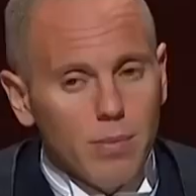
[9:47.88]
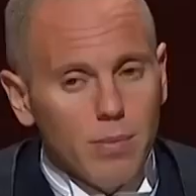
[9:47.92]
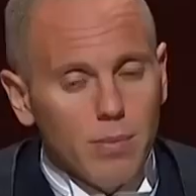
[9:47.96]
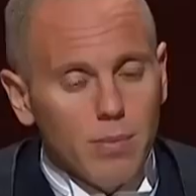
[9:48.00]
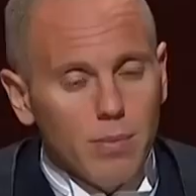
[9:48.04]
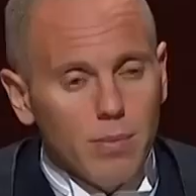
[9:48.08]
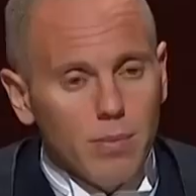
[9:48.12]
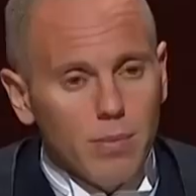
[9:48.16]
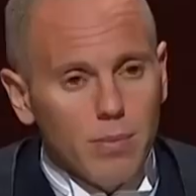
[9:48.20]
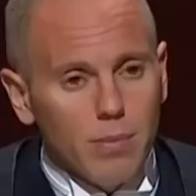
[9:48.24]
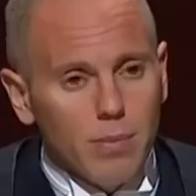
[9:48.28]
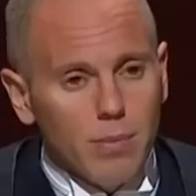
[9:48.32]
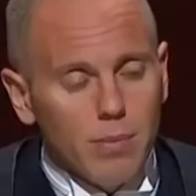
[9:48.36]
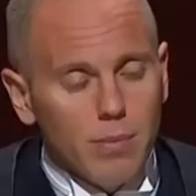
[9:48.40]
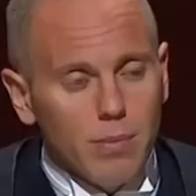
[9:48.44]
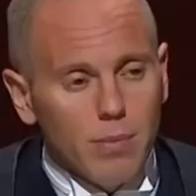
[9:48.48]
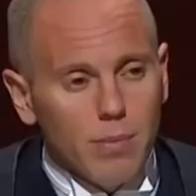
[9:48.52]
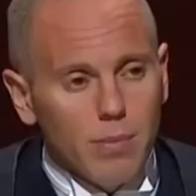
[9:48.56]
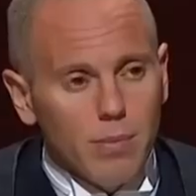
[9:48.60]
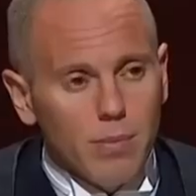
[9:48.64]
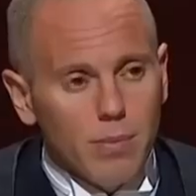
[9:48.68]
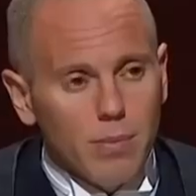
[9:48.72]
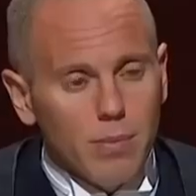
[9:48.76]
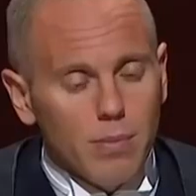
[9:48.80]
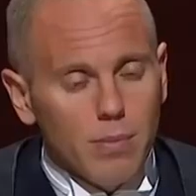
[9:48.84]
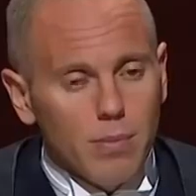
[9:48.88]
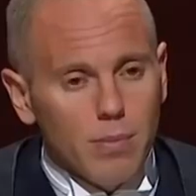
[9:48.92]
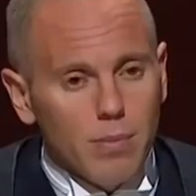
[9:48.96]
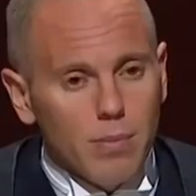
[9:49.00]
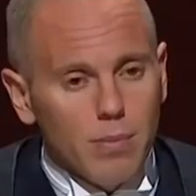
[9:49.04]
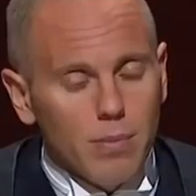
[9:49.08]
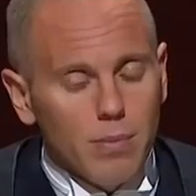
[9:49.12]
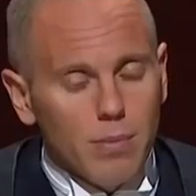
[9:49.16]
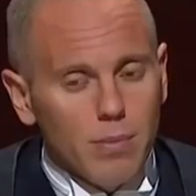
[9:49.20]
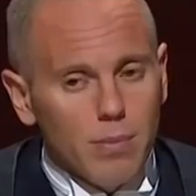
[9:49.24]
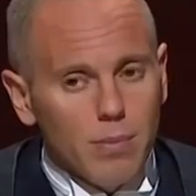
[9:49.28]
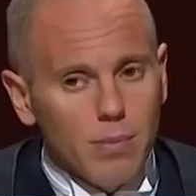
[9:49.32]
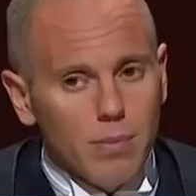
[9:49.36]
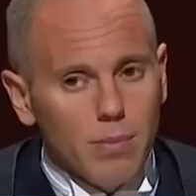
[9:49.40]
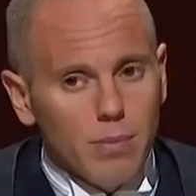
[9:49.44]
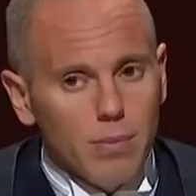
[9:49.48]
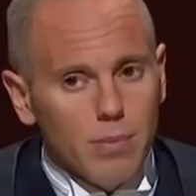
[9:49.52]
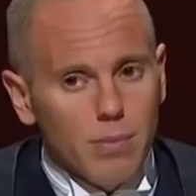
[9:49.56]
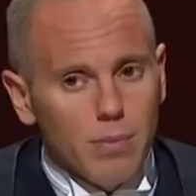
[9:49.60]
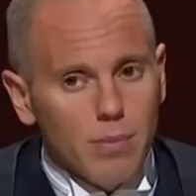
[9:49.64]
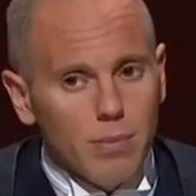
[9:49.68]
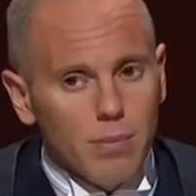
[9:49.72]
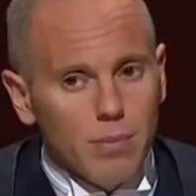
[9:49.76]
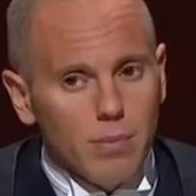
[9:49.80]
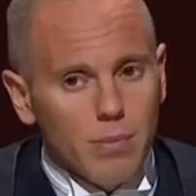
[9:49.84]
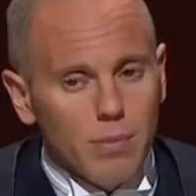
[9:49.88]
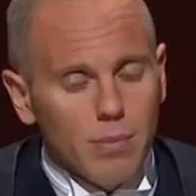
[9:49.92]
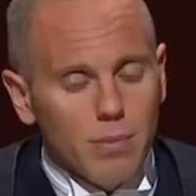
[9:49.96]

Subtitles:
Nothing is said.